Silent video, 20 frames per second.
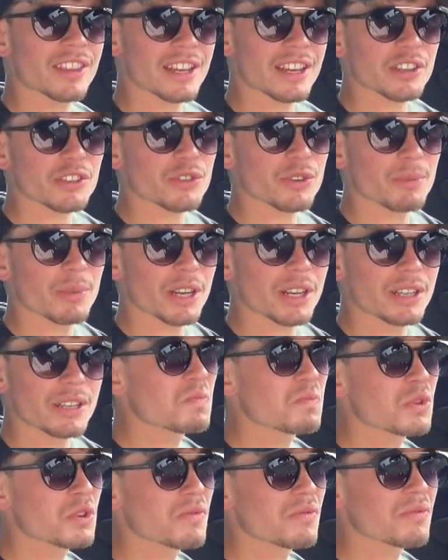the extra money?
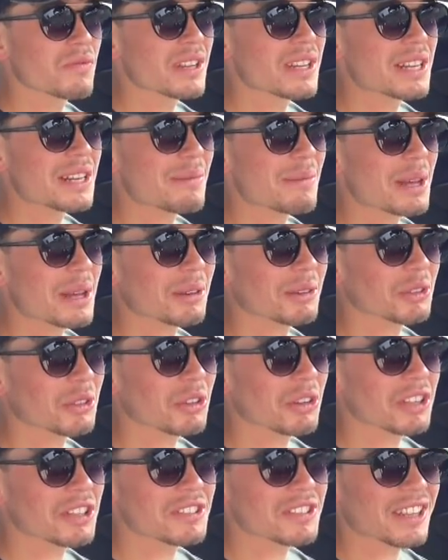Wouldn't really be able
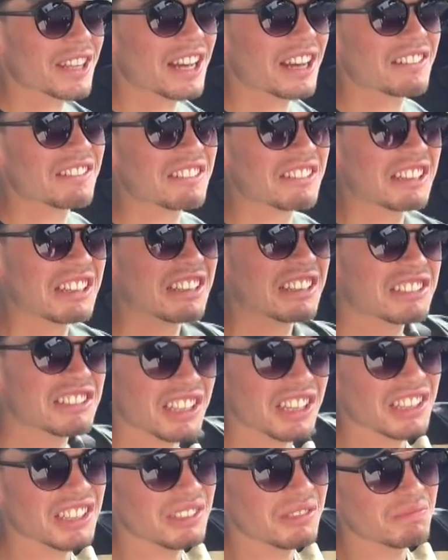to answer that unless
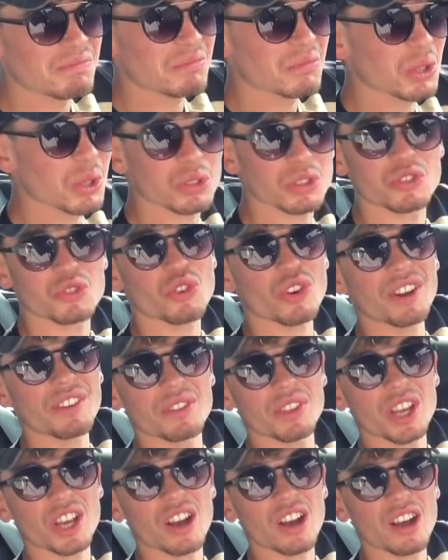I got to
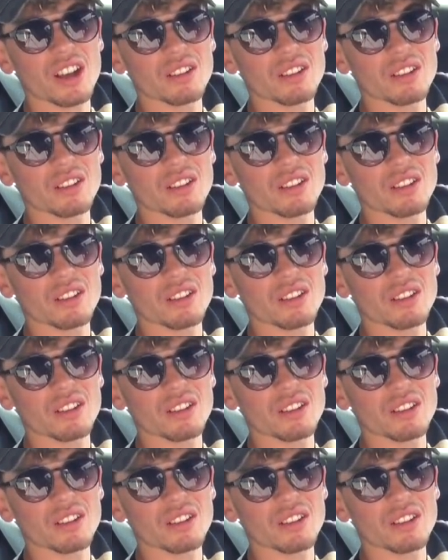drive the car.